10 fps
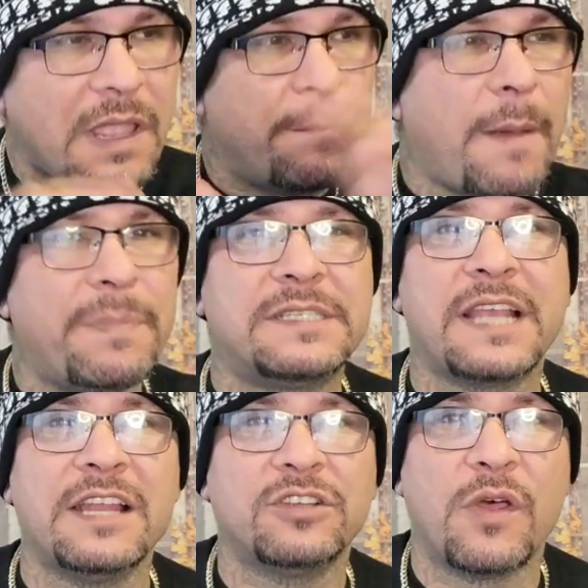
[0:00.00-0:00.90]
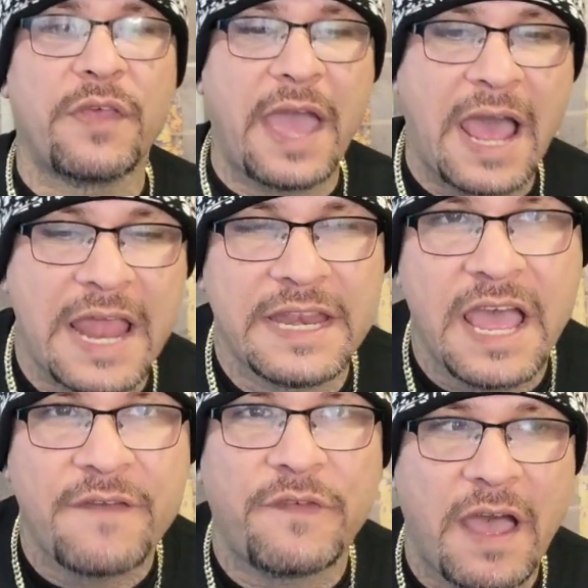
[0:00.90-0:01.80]
But besides all that,
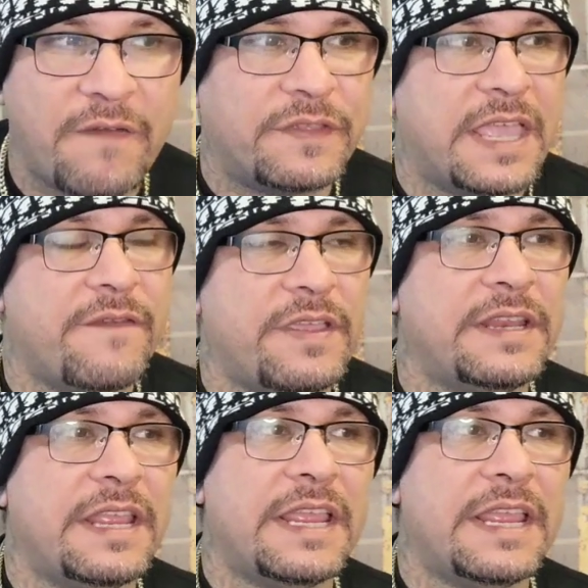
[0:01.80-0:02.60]
enough of giving